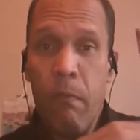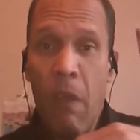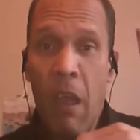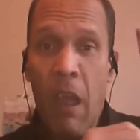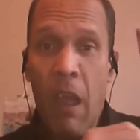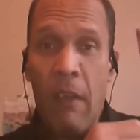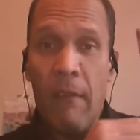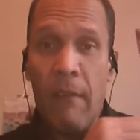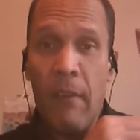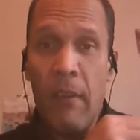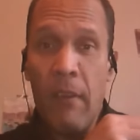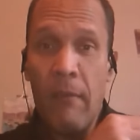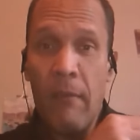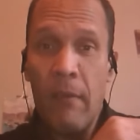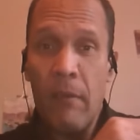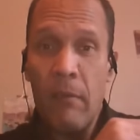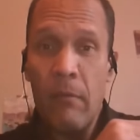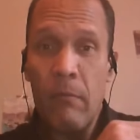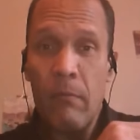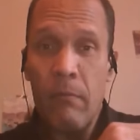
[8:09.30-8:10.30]
have
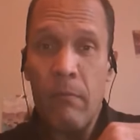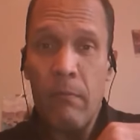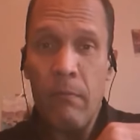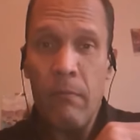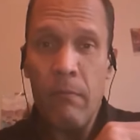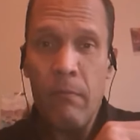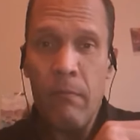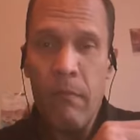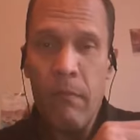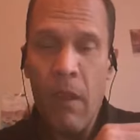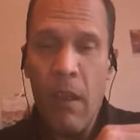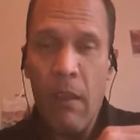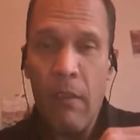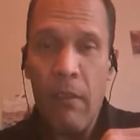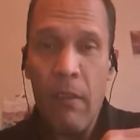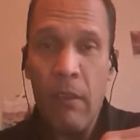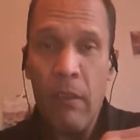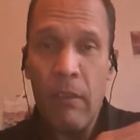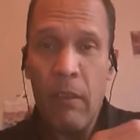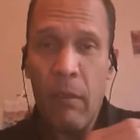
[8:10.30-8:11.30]
even, I
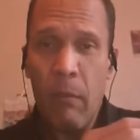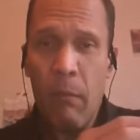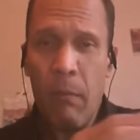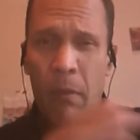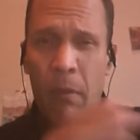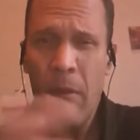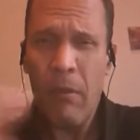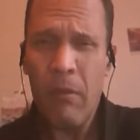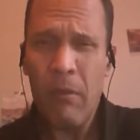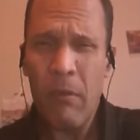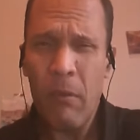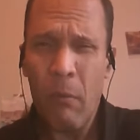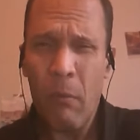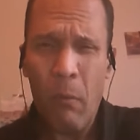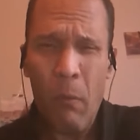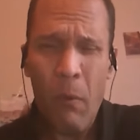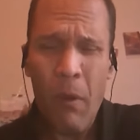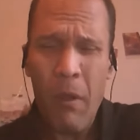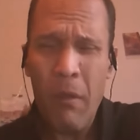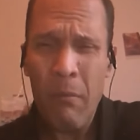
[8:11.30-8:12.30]
think they've been to
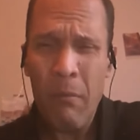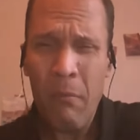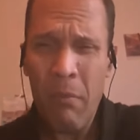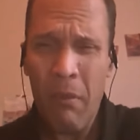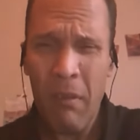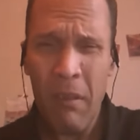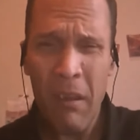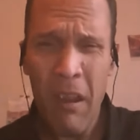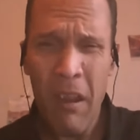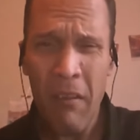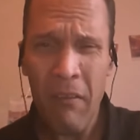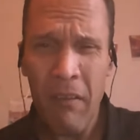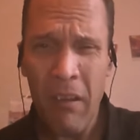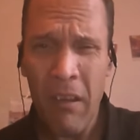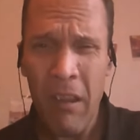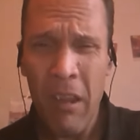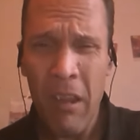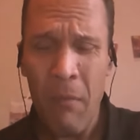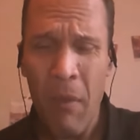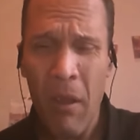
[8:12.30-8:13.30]
one playoff
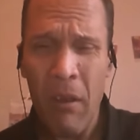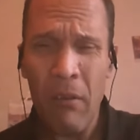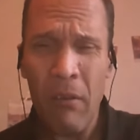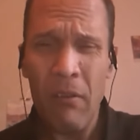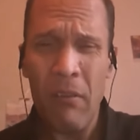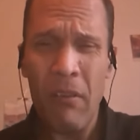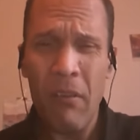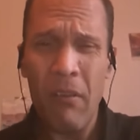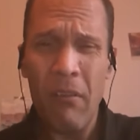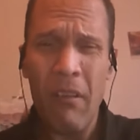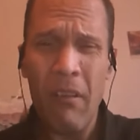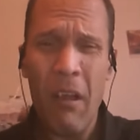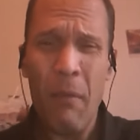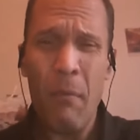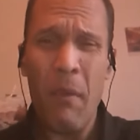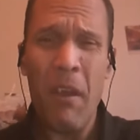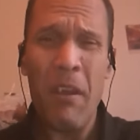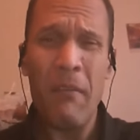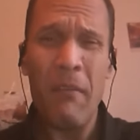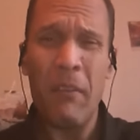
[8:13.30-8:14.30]
game. I don't know.
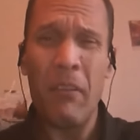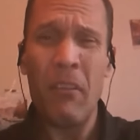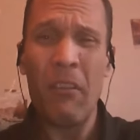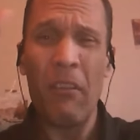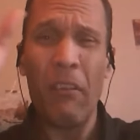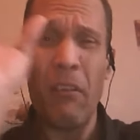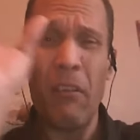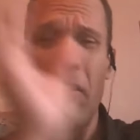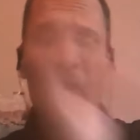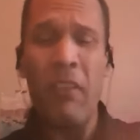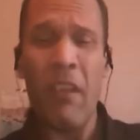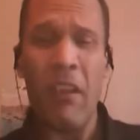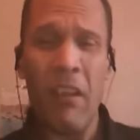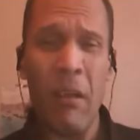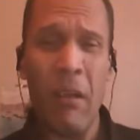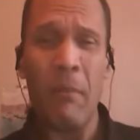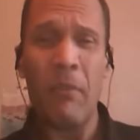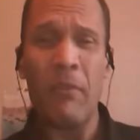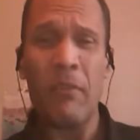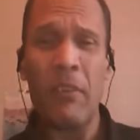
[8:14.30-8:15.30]
I'm not even going to look that
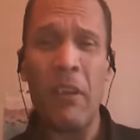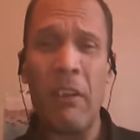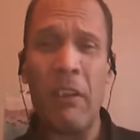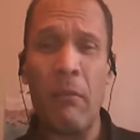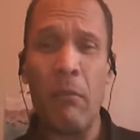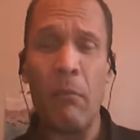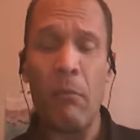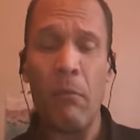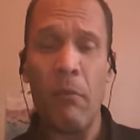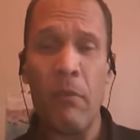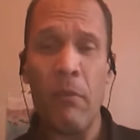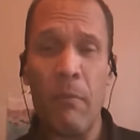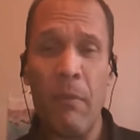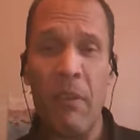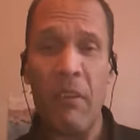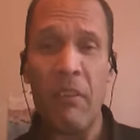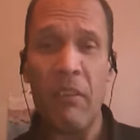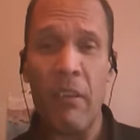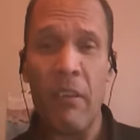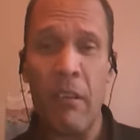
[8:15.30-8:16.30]
up. It's not even worth
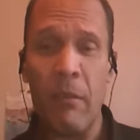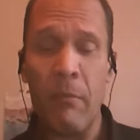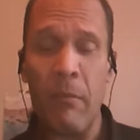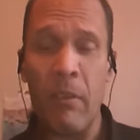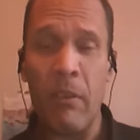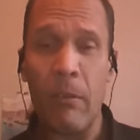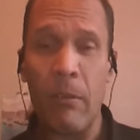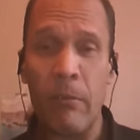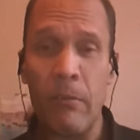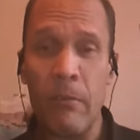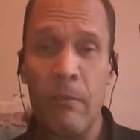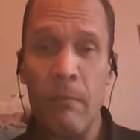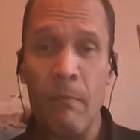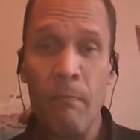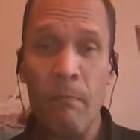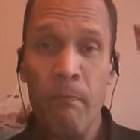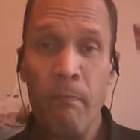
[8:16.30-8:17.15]
my time because